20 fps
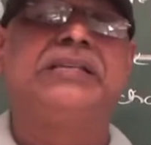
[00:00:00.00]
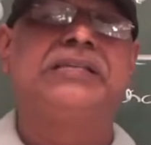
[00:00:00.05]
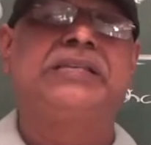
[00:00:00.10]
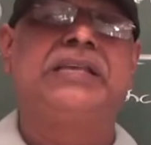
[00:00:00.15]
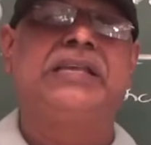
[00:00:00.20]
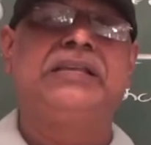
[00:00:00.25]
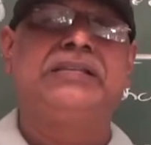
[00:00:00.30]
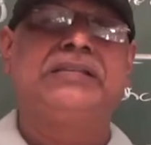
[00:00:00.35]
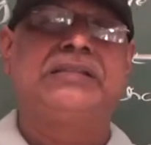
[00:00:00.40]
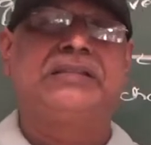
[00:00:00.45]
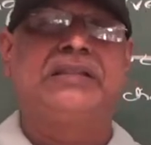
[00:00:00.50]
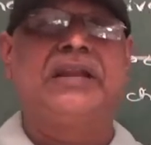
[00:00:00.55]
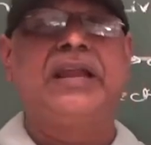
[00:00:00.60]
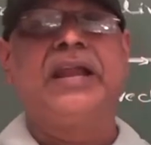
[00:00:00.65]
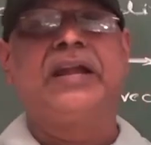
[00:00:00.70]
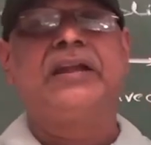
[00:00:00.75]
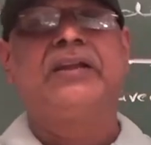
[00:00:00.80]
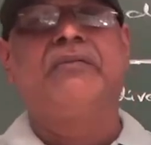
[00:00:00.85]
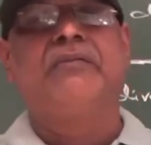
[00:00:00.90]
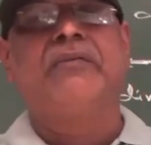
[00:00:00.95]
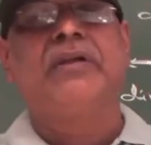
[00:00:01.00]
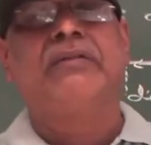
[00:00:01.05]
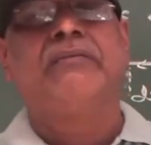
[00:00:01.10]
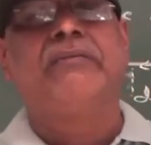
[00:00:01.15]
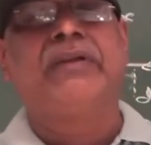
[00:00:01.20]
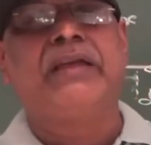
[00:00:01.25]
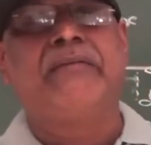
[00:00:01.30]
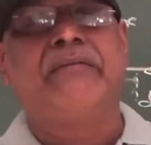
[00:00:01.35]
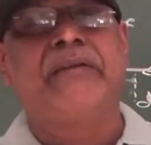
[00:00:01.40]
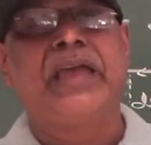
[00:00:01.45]
see when
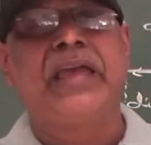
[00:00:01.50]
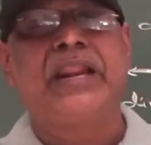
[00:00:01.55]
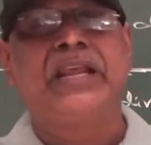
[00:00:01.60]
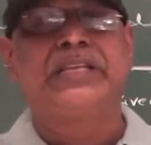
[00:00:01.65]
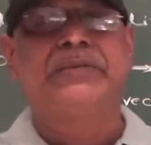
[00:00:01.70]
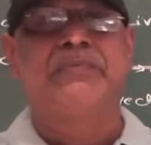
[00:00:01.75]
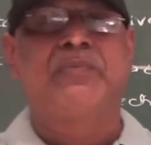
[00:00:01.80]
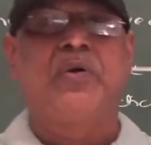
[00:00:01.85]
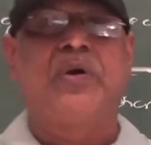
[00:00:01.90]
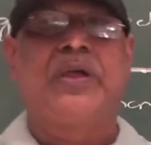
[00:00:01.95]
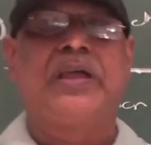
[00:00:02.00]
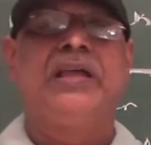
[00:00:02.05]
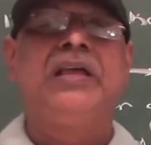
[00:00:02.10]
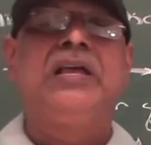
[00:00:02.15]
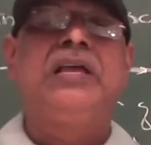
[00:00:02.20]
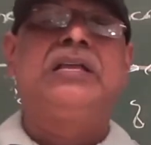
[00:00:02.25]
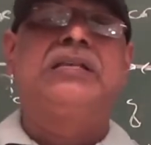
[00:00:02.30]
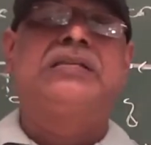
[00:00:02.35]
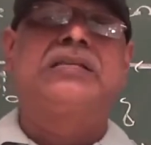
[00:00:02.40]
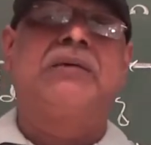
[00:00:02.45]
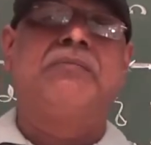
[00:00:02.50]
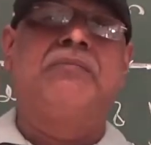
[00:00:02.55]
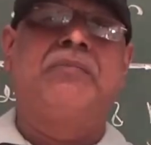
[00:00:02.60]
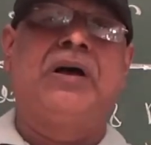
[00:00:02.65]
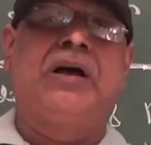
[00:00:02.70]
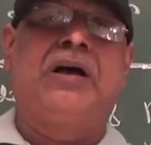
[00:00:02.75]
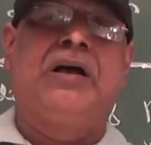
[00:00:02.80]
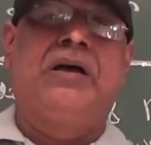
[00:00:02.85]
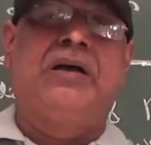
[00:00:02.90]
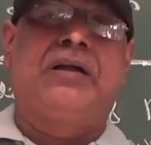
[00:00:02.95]
air is blowing,
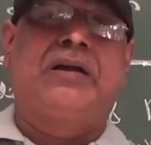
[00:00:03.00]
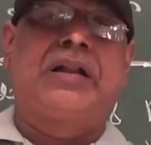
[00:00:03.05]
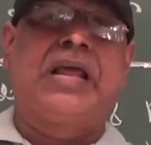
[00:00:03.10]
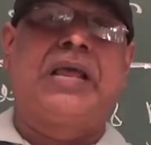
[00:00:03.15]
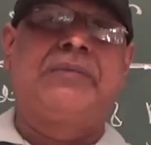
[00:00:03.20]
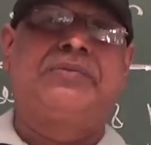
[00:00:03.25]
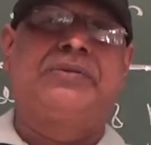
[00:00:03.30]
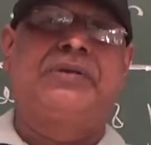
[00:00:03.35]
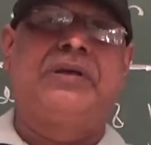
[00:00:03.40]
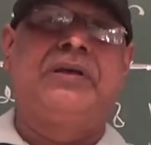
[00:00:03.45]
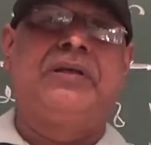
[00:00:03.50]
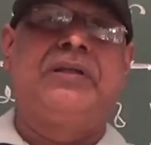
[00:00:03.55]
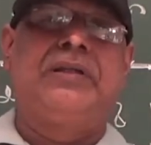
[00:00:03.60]
sometimes